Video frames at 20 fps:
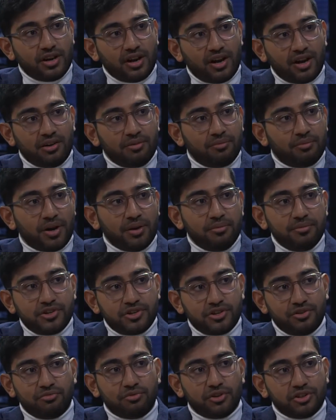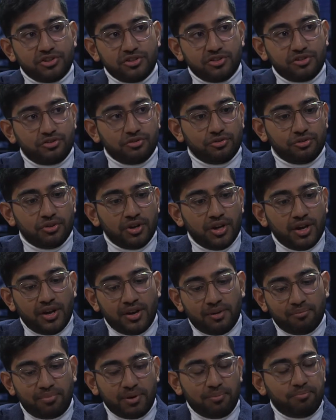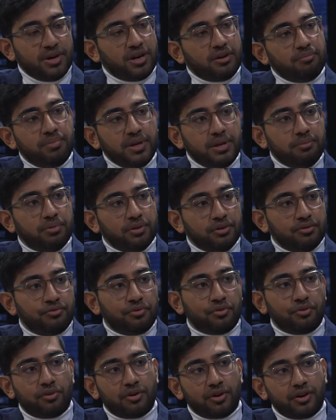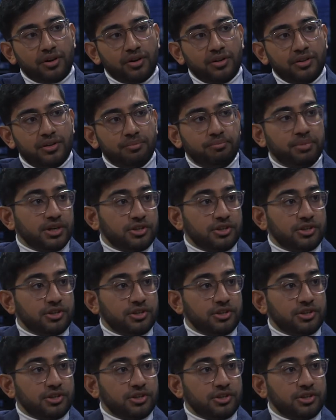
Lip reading: my mission wasn't to prepare people for the big